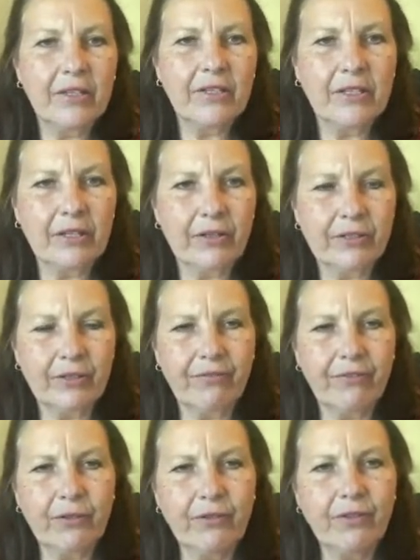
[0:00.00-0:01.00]
there's a
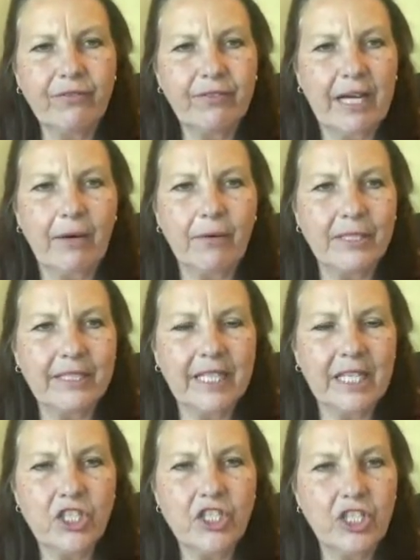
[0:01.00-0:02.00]
few of the flowers that
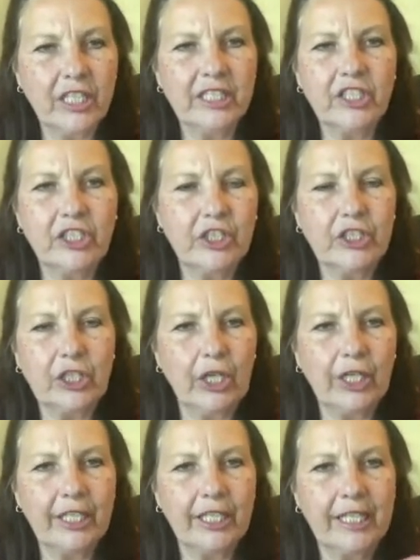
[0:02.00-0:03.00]
I just
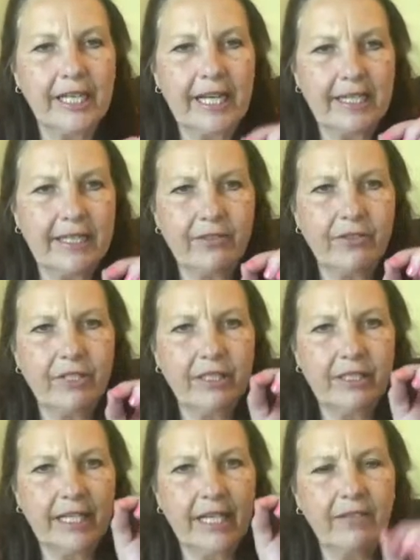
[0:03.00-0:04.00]
dotted, like they're
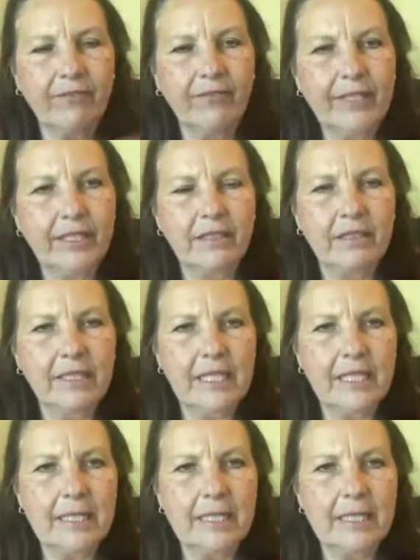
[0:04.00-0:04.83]
just kind of little,